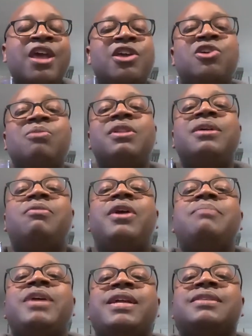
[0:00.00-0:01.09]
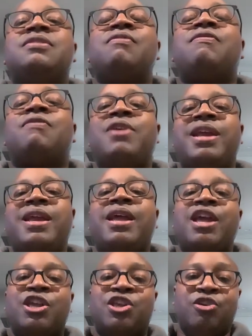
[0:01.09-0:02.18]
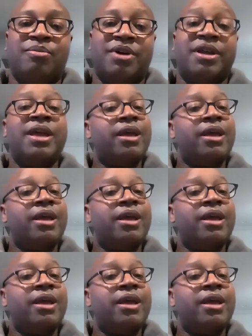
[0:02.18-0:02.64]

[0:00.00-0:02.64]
Cuba Libre means Free Cuba,